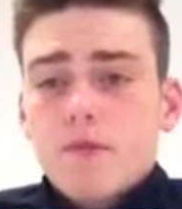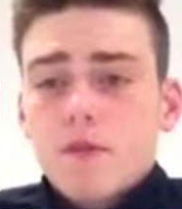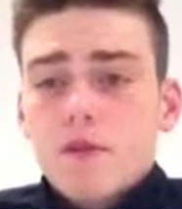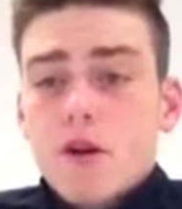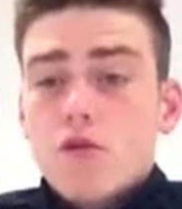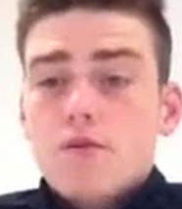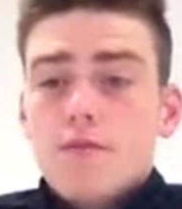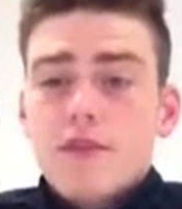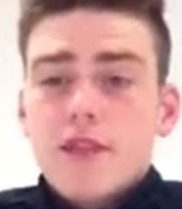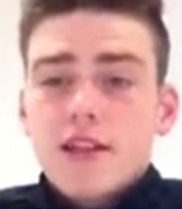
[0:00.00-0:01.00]
So
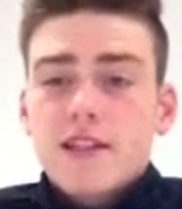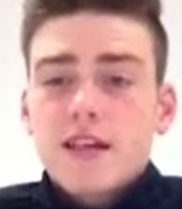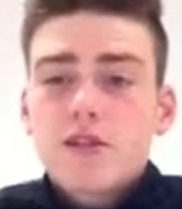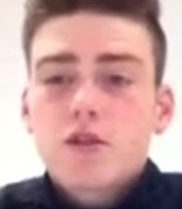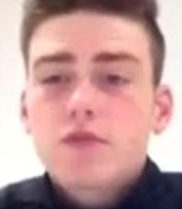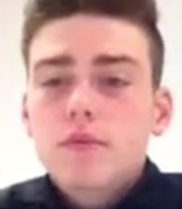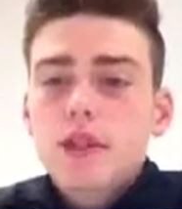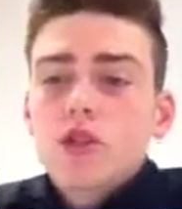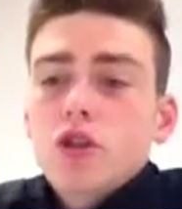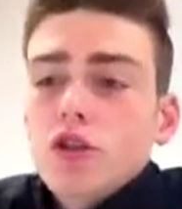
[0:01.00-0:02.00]
it's very tactical
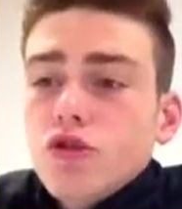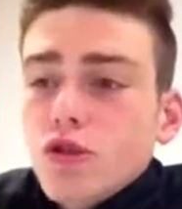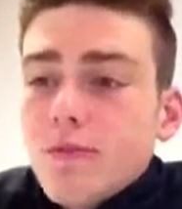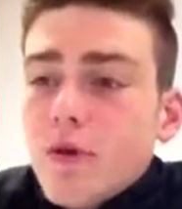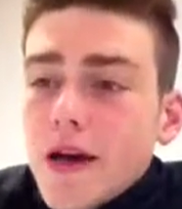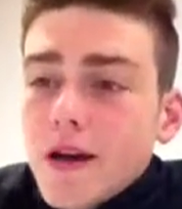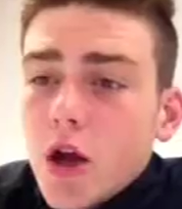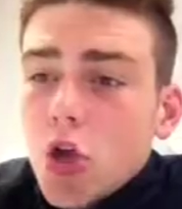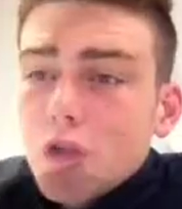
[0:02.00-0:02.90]
and you've got to use your brain a lot.